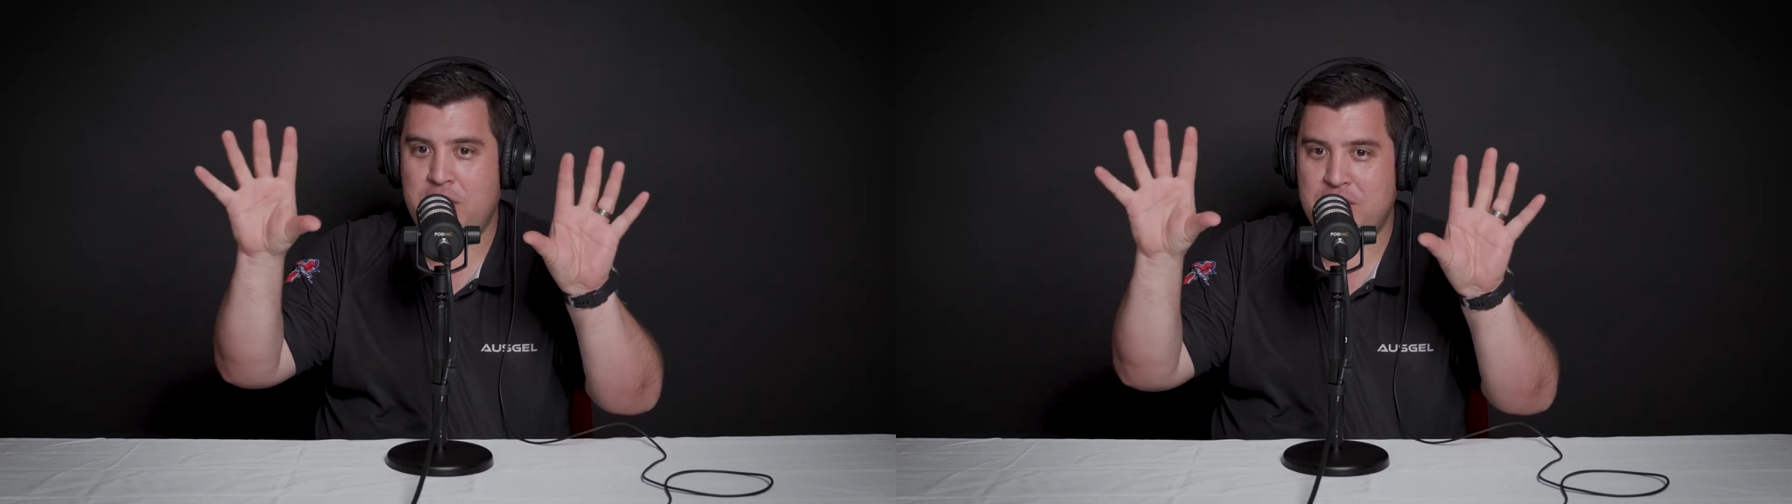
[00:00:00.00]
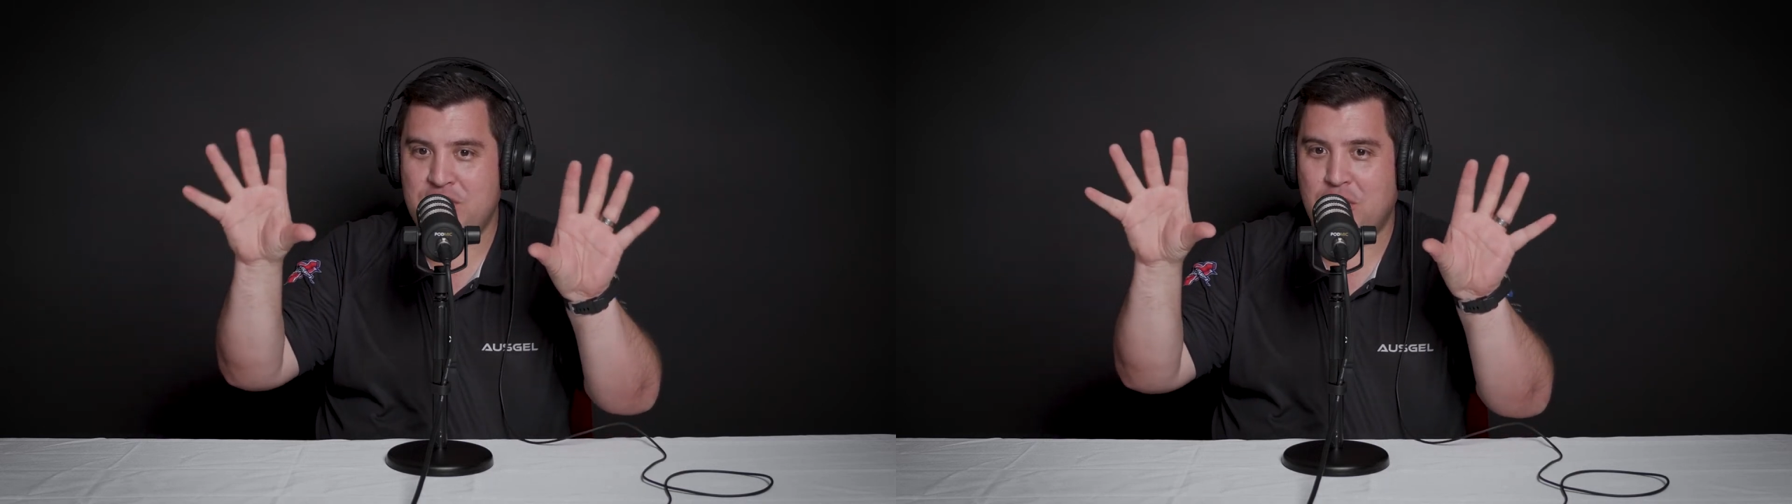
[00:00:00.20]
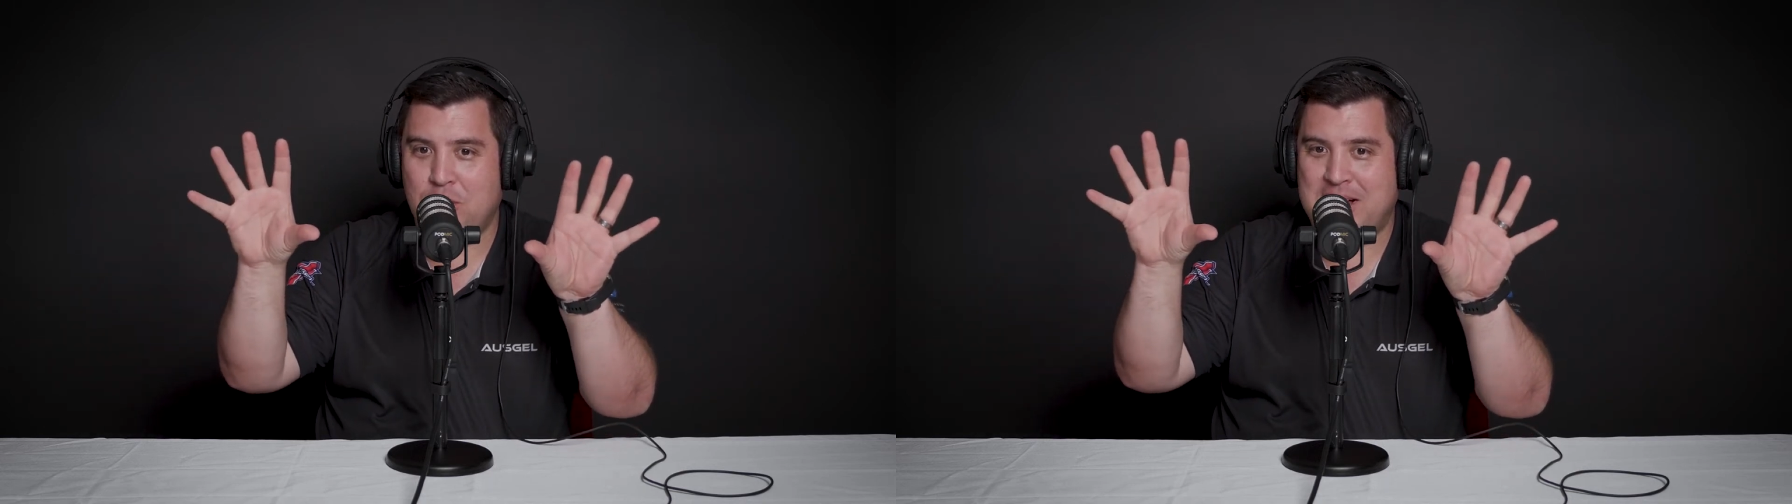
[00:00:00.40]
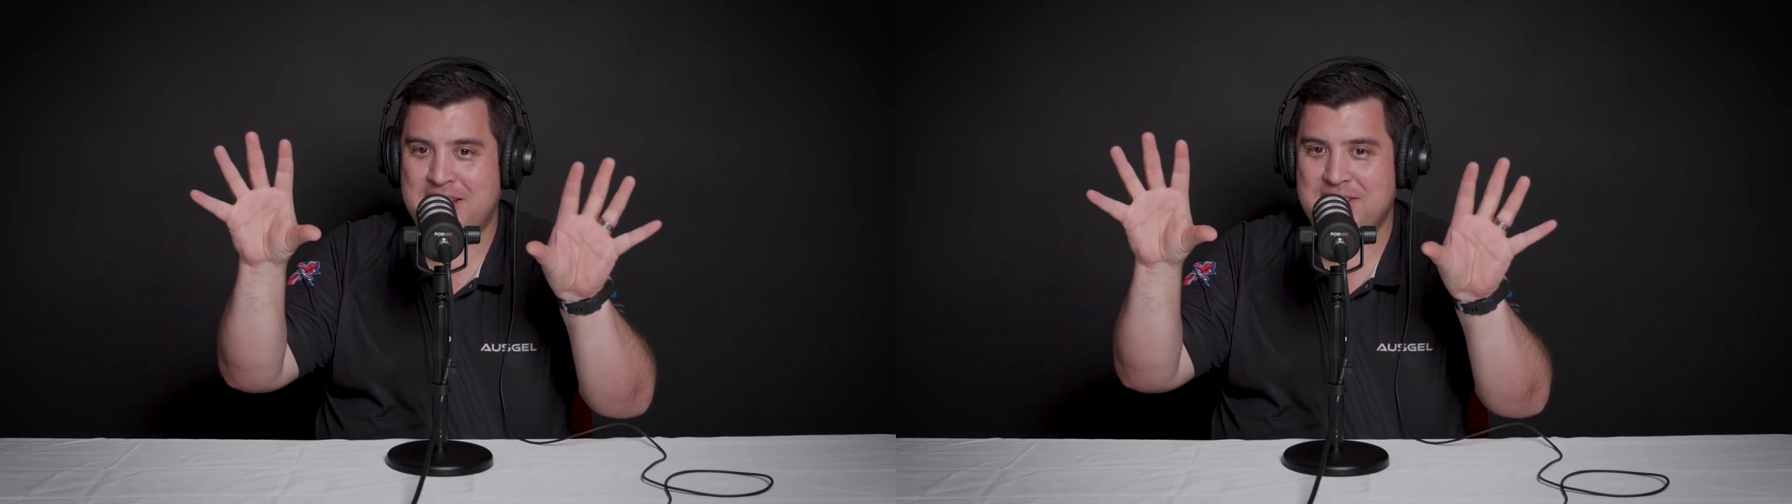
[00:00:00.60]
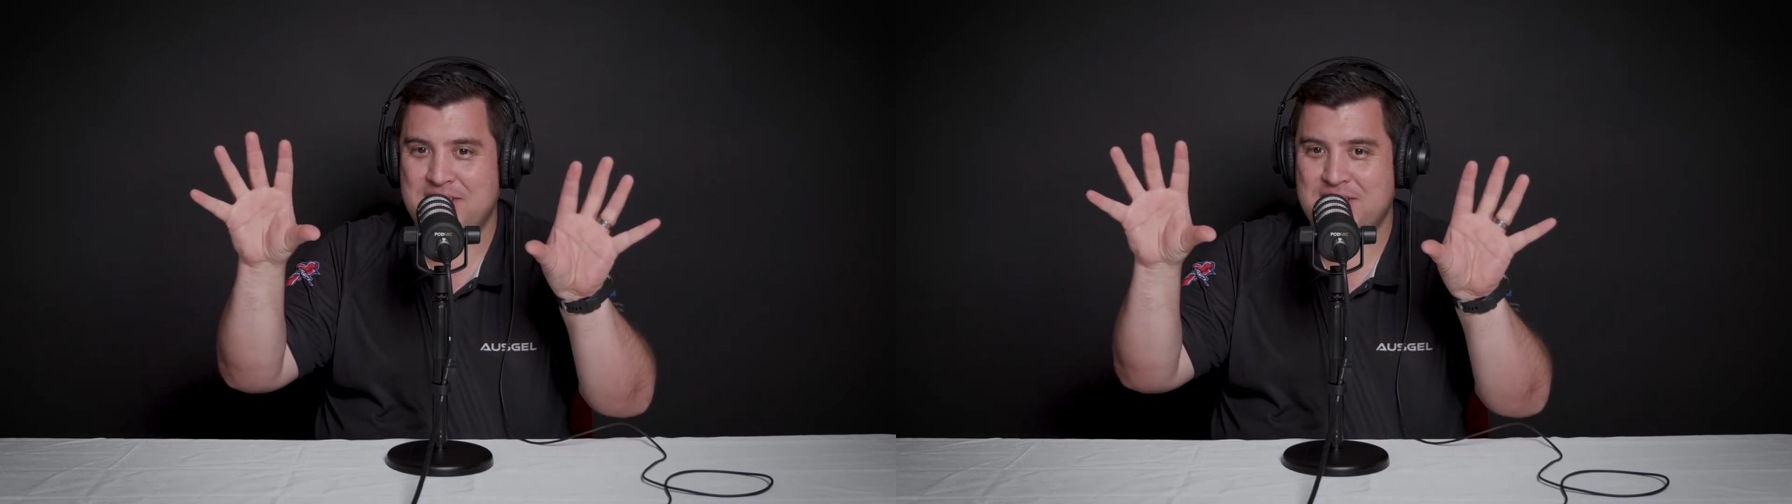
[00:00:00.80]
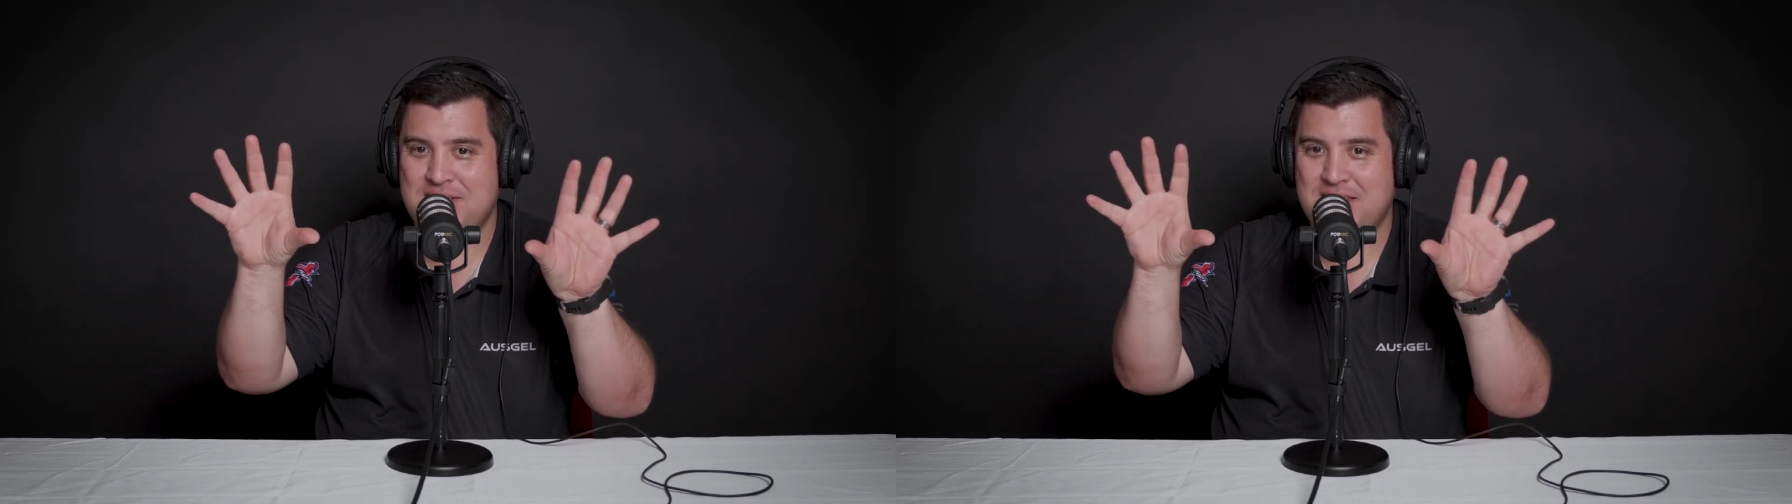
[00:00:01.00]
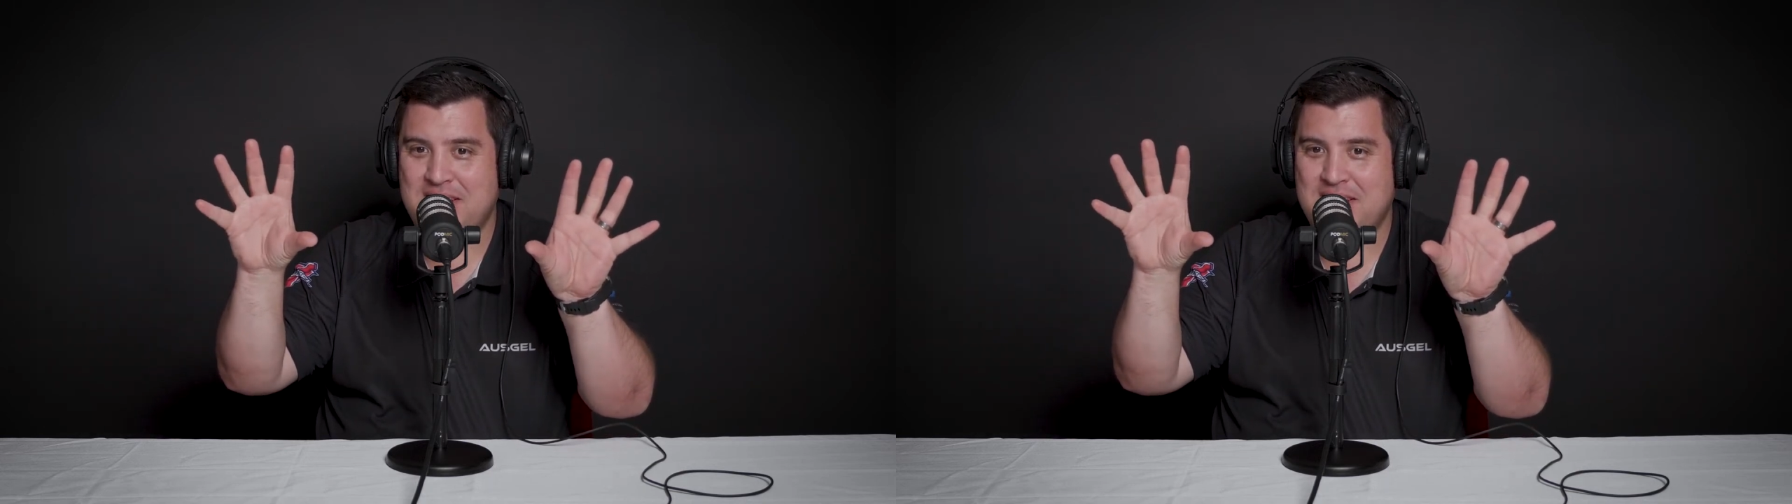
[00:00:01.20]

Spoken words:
gel blasters